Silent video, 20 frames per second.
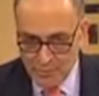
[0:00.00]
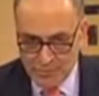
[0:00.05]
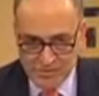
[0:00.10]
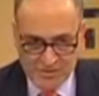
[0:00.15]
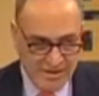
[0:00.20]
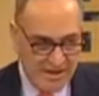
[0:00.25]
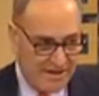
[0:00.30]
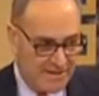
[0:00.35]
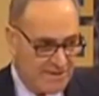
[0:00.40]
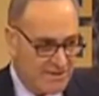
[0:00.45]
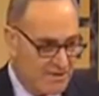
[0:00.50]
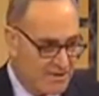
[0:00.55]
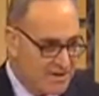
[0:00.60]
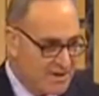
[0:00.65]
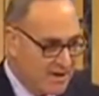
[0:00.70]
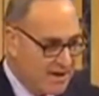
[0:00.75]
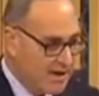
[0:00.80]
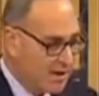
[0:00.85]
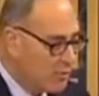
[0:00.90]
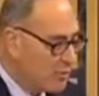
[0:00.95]
sides of the
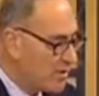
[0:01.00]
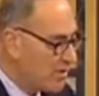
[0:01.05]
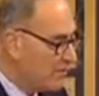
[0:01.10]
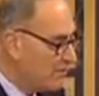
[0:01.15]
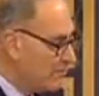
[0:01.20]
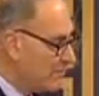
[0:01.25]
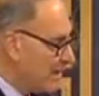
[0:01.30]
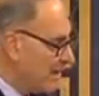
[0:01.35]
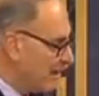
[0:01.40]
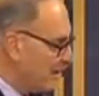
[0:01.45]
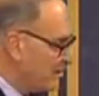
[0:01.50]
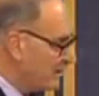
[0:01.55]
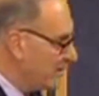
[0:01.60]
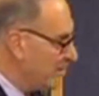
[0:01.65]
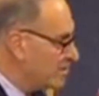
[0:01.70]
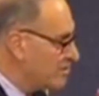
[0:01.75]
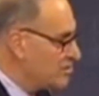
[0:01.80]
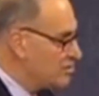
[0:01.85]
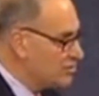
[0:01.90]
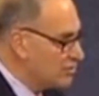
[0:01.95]
aisle, we have mightily
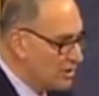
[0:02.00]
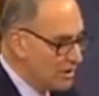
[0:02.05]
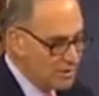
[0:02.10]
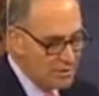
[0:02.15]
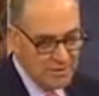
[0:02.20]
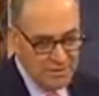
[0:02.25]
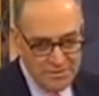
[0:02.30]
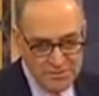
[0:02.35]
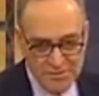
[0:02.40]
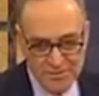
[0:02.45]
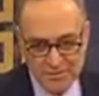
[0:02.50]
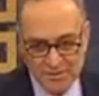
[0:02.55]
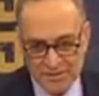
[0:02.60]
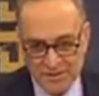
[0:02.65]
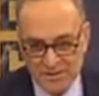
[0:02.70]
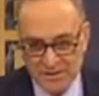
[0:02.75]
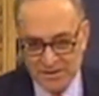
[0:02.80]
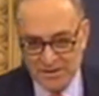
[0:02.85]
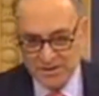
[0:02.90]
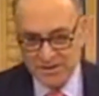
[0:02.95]
struggled
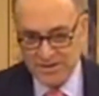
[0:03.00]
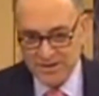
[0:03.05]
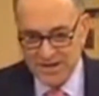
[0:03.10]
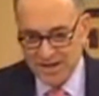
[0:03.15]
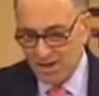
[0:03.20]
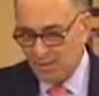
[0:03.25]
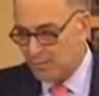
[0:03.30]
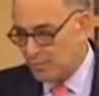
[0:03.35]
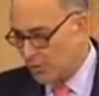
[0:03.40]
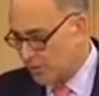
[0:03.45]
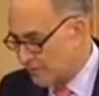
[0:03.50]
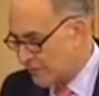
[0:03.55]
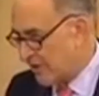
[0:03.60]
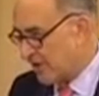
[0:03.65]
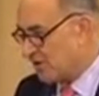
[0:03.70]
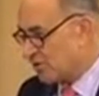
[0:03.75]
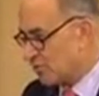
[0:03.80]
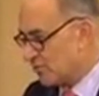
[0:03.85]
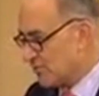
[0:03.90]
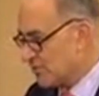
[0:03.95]
to help our
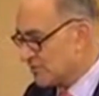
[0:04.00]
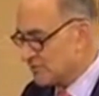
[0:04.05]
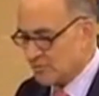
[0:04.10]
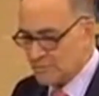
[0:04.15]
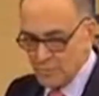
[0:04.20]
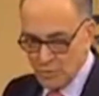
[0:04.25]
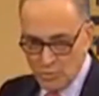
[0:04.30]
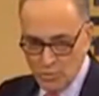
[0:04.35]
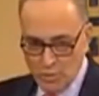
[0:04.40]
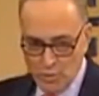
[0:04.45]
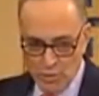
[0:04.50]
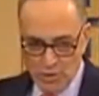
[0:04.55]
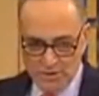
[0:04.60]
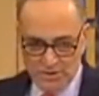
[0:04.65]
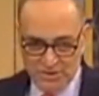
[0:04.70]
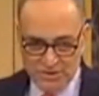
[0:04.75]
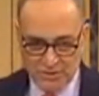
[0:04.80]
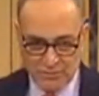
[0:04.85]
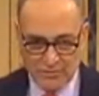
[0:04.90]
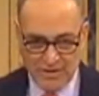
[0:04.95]
veterans from the
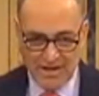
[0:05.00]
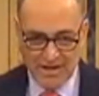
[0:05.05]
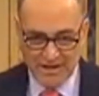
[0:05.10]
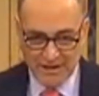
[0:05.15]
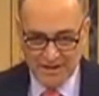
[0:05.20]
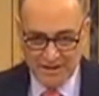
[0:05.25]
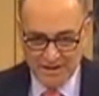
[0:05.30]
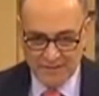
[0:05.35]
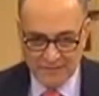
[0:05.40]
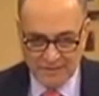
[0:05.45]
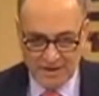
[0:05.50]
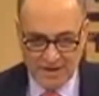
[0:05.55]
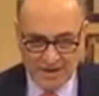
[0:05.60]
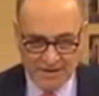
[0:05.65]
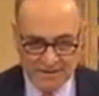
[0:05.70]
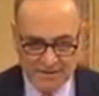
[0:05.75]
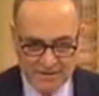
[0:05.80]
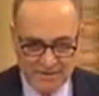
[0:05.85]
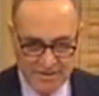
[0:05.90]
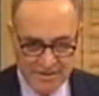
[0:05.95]
wars in Iraq and
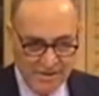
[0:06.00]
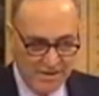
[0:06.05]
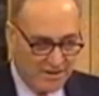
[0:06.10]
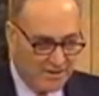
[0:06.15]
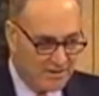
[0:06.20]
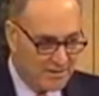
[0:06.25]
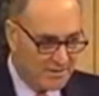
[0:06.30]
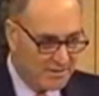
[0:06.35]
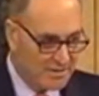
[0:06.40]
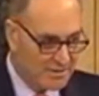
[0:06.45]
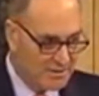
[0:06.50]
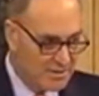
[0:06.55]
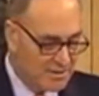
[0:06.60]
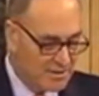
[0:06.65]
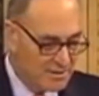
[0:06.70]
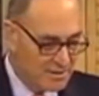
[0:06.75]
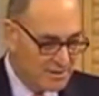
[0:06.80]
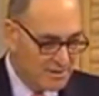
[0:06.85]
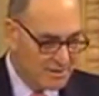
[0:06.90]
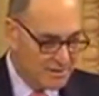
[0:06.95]
Afghanistan.
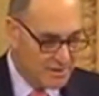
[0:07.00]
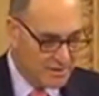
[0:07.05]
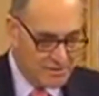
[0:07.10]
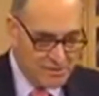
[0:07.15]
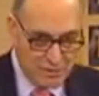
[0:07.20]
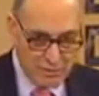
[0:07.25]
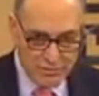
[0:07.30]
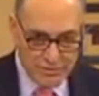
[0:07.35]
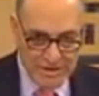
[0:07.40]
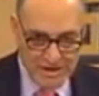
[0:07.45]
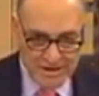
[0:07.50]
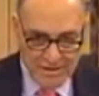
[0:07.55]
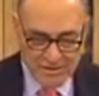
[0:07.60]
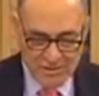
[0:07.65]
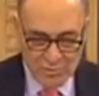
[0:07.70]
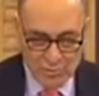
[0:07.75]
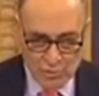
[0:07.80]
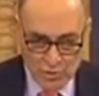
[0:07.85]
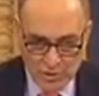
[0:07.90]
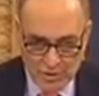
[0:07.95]
In
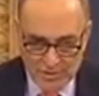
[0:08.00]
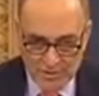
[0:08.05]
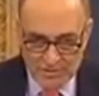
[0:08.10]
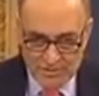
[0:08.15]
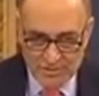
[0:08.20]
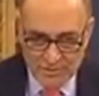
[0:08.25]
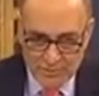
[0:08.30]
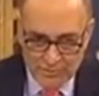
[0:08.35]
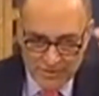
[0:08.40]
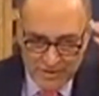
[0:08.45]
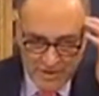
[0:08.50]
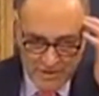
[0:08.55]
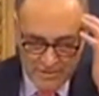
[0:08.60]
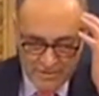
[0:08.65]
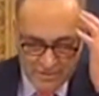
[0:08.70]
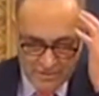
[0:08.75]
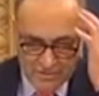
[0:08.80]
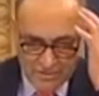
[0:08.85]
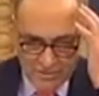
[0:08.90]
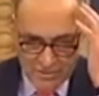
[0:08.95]
2001 and
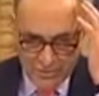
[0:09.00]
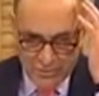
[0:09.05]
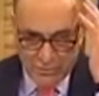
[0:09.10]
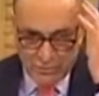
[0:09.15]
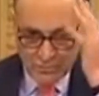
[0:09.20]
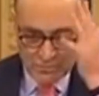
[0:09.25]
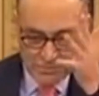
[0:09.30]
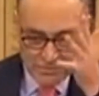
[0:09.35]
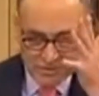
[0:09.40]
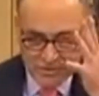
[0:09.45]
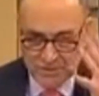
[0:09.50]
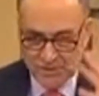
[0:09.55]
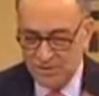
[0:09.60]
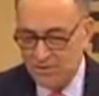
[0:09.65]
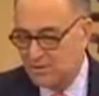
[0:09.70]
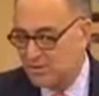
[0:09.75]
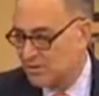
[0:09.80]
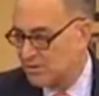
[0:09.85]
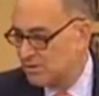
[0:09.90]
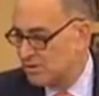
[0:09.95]
2002,
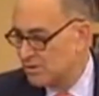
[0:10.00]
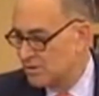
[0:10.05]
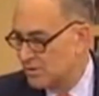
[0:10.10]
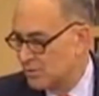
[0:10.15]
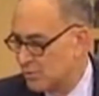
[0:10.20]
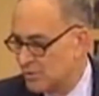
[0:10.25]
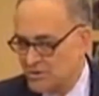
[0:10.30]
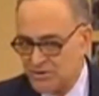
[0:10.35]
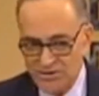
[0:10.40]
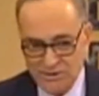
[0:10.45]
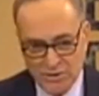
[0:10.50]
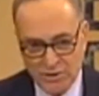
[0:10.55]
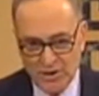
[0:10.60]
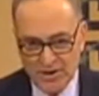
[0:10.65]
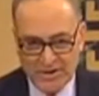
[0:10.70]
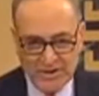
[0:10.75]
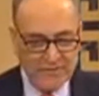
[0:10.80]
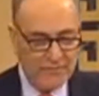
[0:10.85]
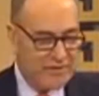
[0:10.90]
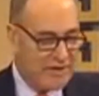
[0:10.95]
we saw
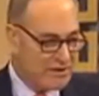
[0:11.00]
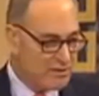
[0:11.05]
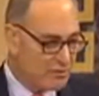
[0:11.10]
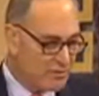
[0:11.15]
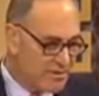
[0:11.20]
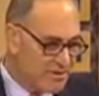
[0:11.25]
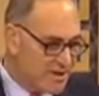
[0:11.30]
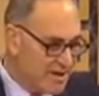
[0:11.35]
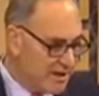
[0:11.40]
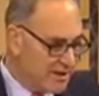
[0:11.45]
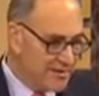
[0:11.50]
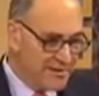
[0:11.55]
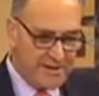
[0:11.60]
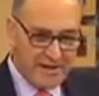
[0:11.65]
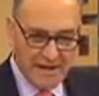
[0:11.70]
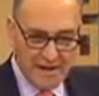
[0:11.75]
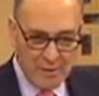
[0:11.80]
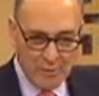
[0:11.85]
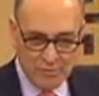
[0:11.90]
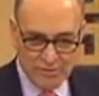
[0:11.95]
that veterans' health
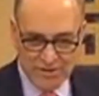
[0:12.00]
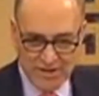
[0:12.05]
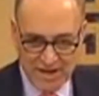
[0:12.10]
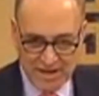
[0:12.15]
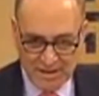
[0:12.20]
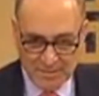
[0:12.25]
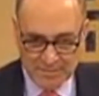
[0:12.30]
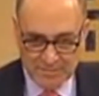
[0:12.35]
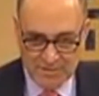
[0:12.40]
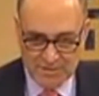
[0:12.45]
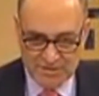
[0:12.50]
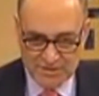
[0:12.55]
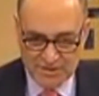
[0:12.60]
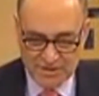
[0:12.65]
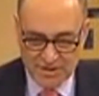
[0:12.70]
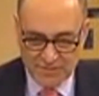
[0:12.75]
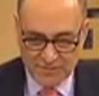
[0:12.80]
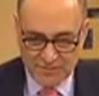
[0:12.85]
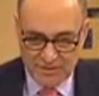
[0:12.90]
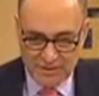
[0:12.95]
care was not up to
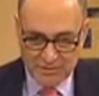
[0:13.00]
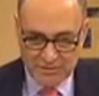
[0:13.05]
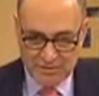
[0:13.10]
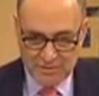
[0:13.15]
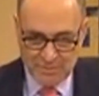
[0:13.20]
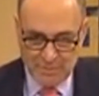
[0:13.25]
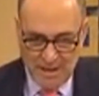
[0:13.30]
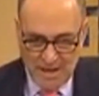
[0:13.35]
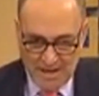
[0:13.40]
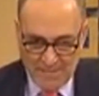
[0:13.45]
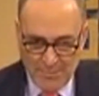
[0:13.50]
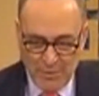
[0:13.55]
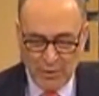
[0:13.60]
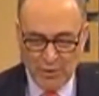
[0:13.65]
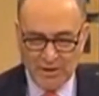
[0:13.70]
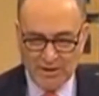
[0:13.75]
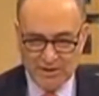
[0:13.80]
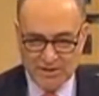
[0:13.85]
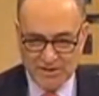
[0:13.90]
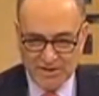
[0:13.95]
snuff, and there was a
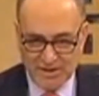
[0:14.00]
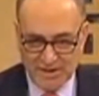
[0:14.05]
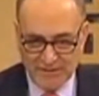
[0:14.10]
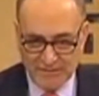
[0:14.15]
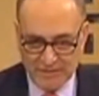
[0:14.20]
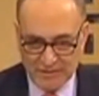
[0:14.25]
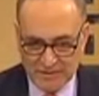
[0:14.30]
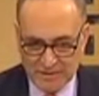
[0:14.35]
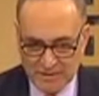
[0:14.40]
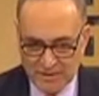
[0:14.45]
bipartisan effort